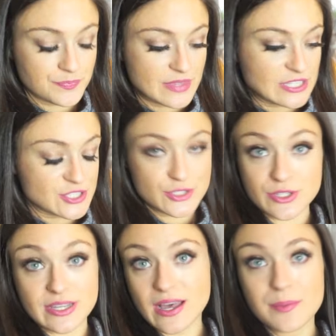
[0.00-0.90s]
They just
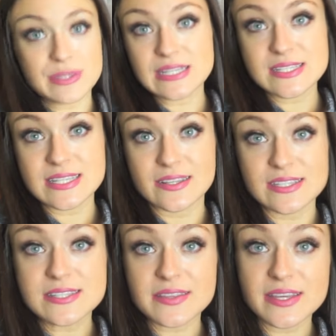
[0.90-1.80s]
couldn't accommodate
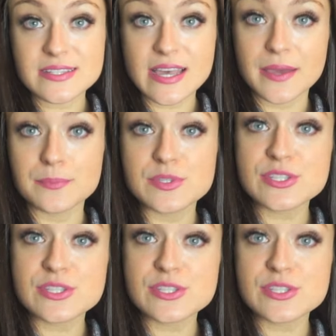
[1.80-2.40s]
stallions at that time.